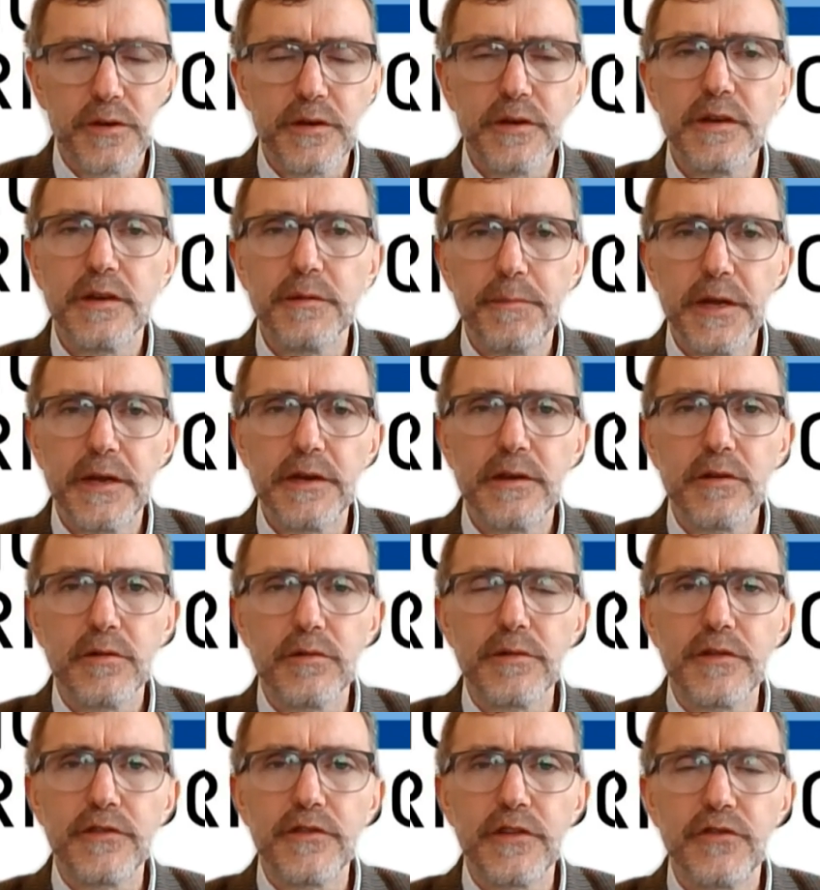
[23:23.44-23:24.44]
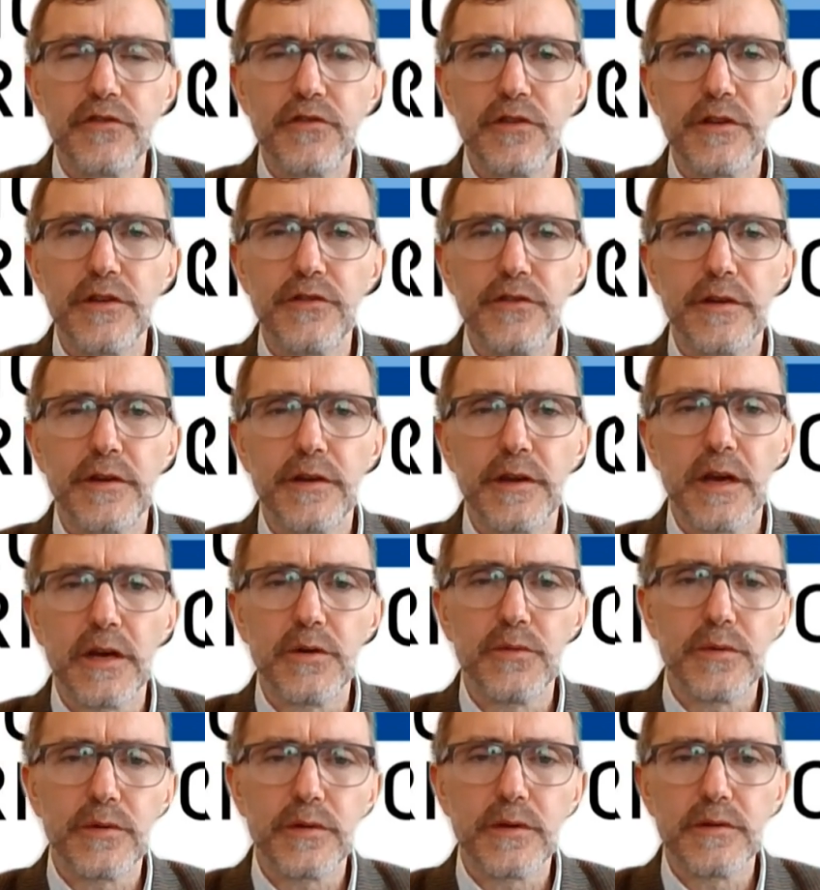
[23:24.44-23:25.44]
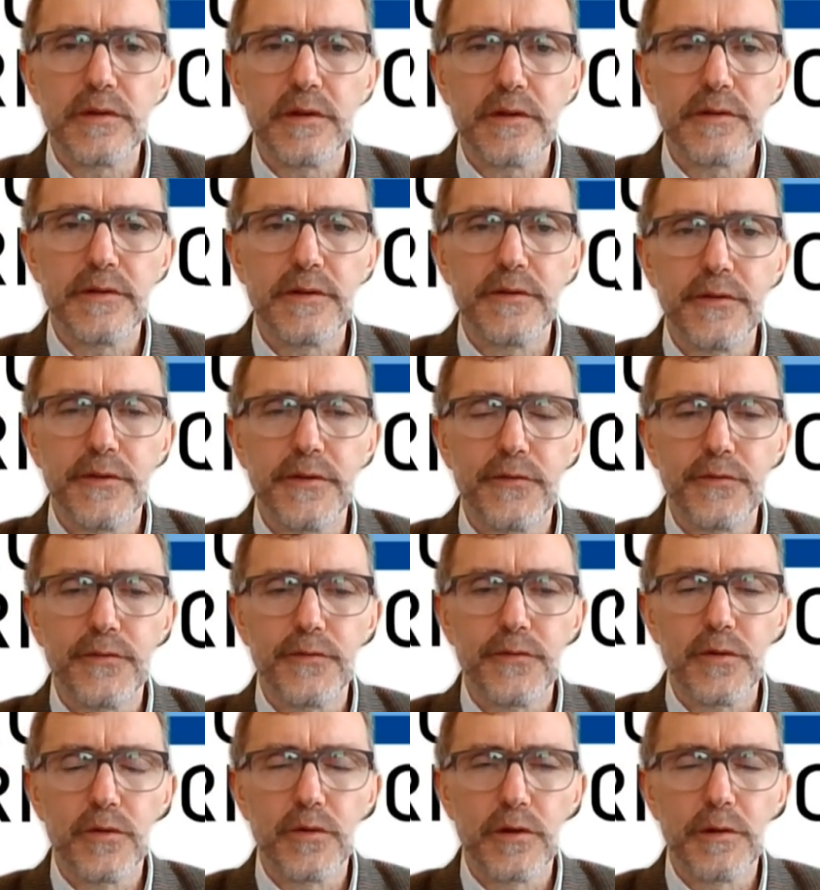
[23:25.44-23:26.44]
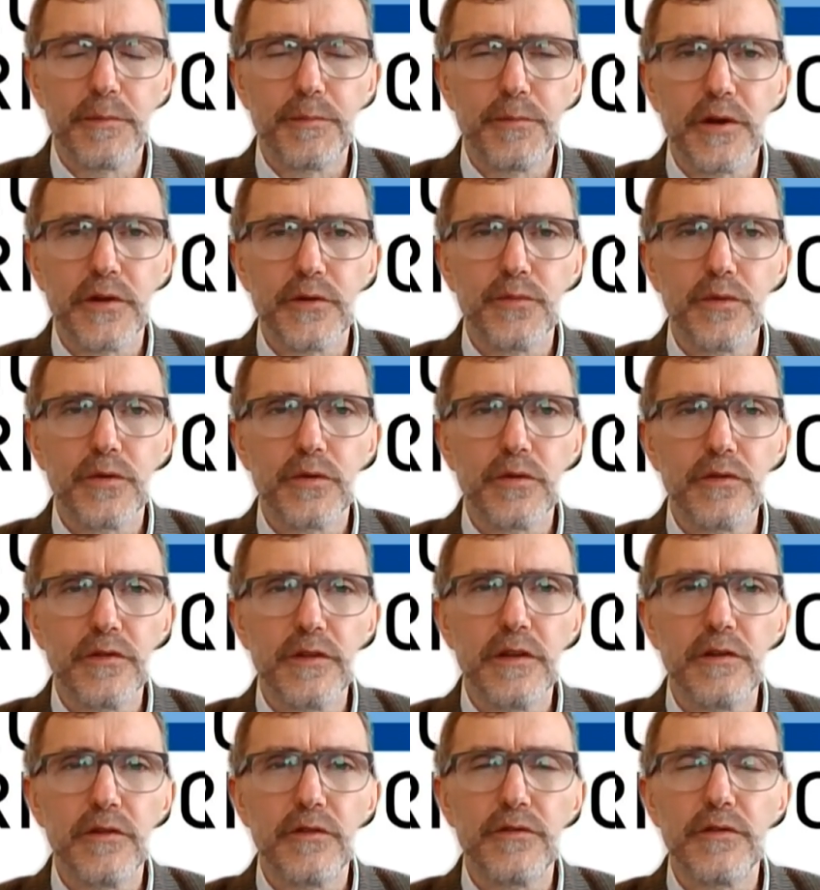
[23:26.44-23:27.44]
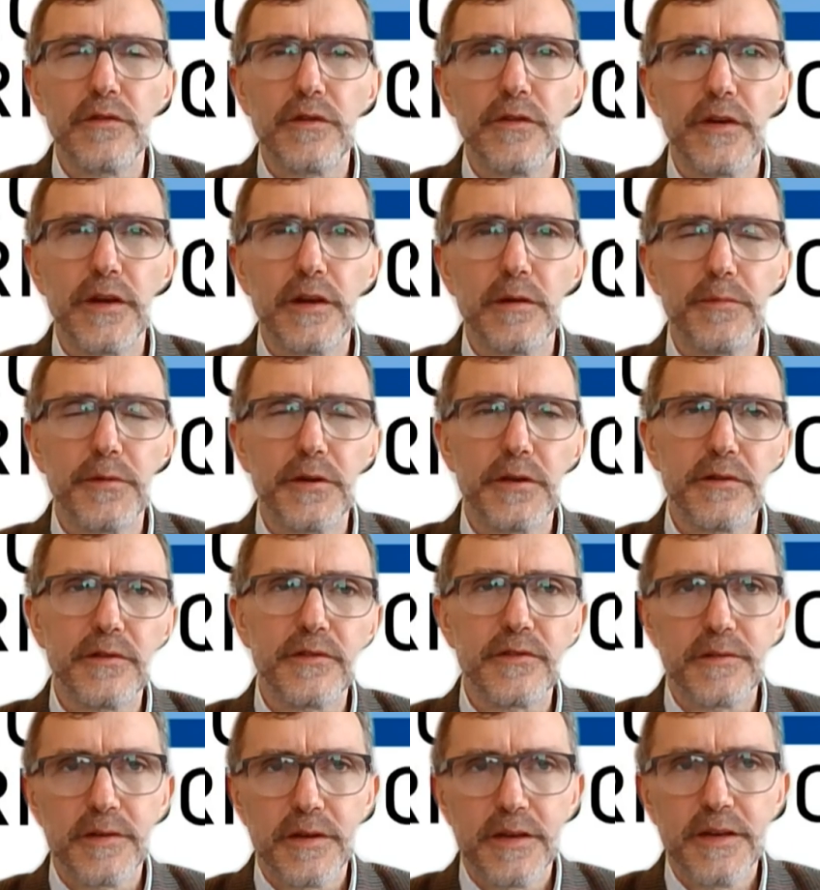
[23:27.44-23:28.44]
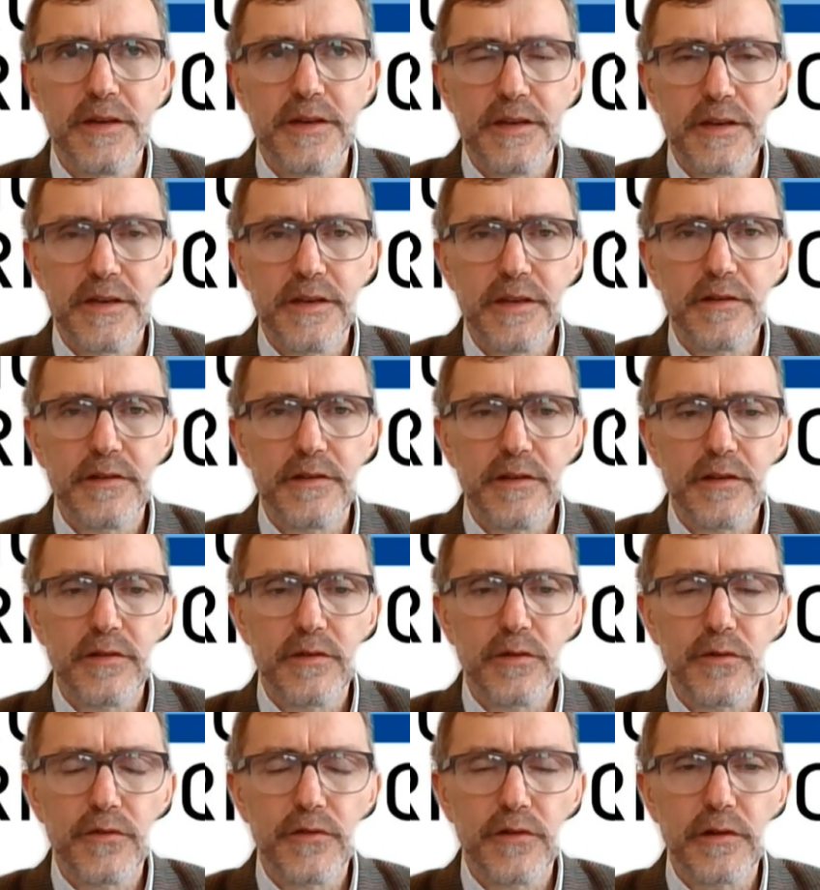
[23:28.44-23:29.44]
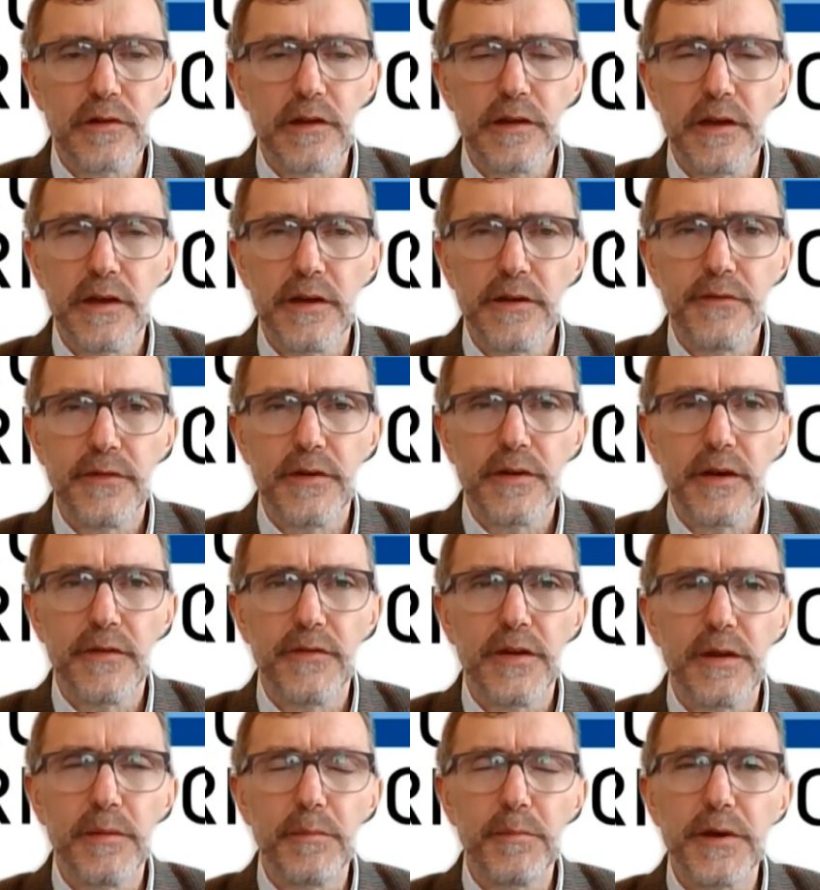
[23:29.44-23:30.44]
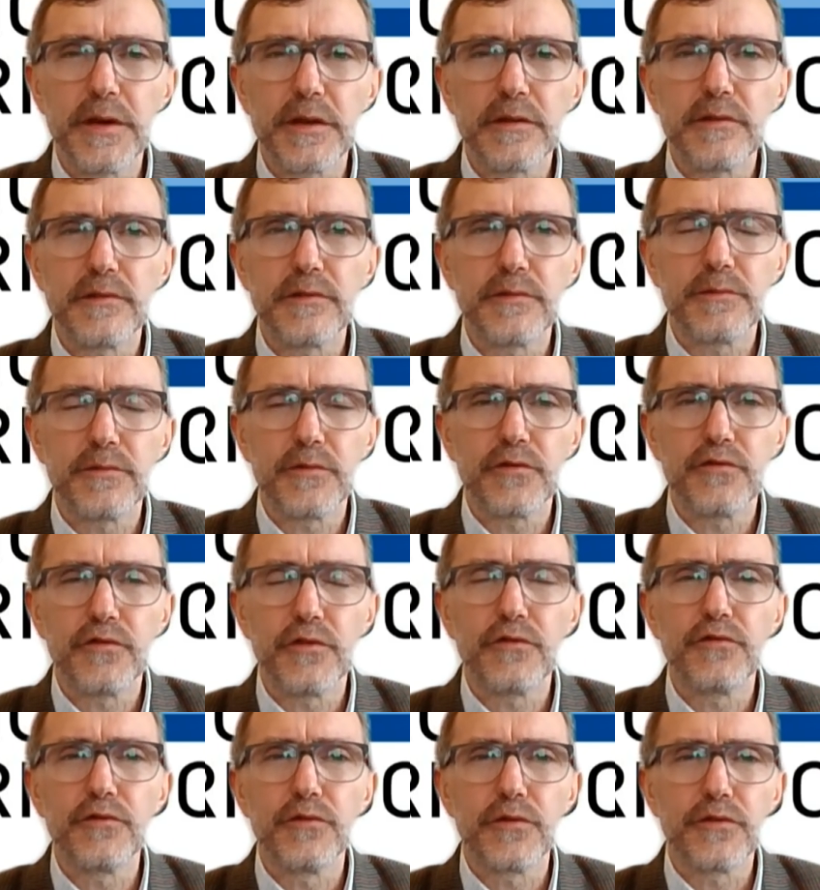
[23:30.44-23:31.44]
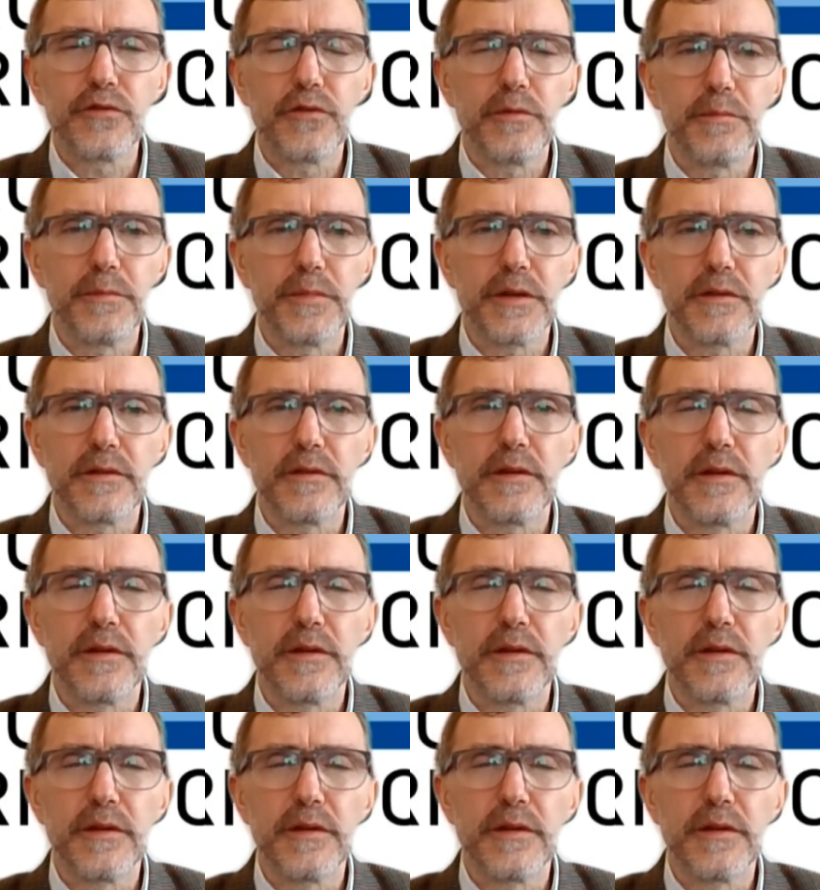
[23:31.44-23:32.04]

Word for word: depending on the situation and how if oil price would continue to develop, it could certainly have an impact short term.